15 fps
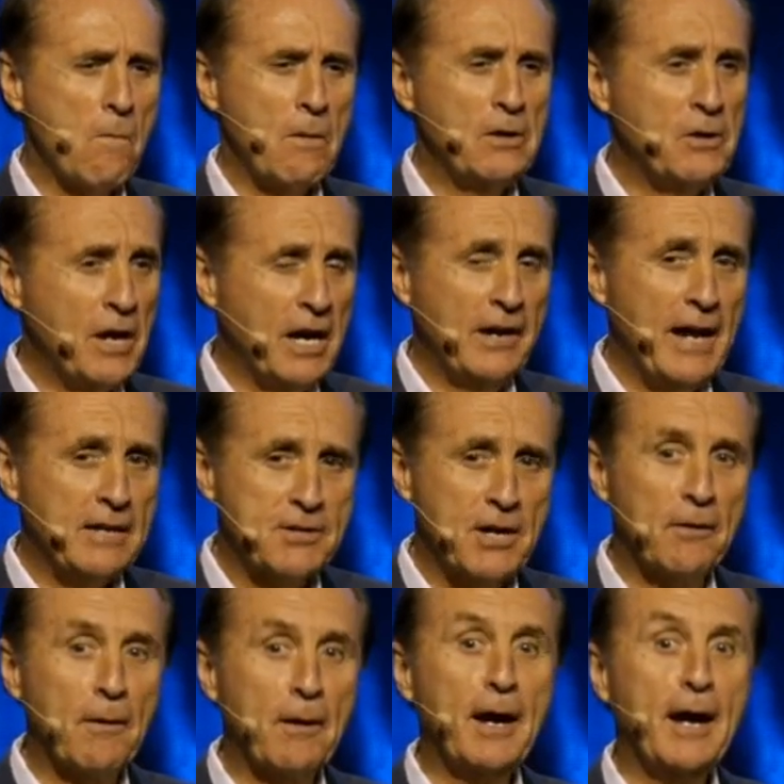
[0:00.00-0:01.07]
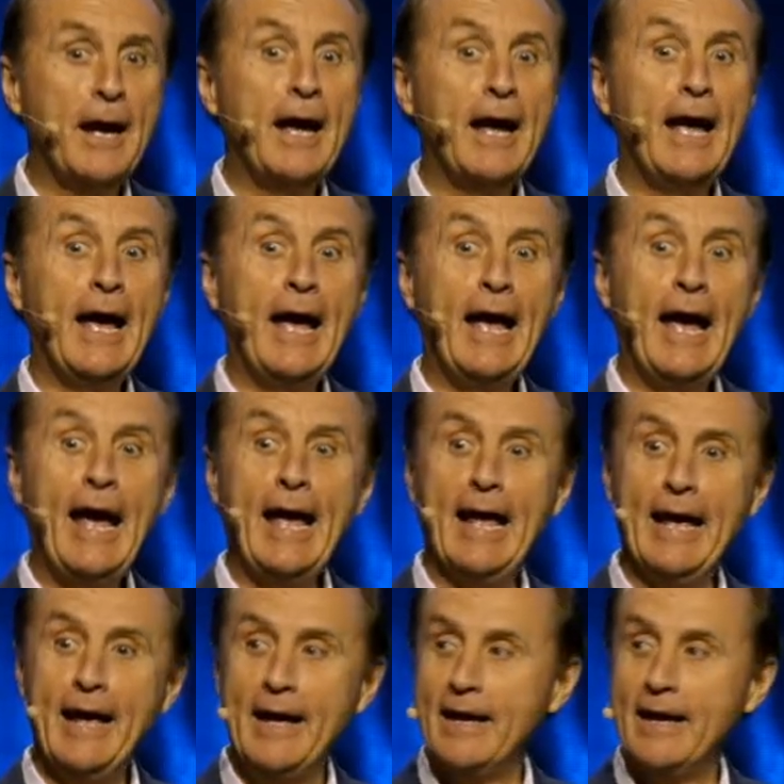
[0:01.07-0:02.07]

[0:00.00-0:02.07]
When you hear that, start, hey, hey, hey, hey.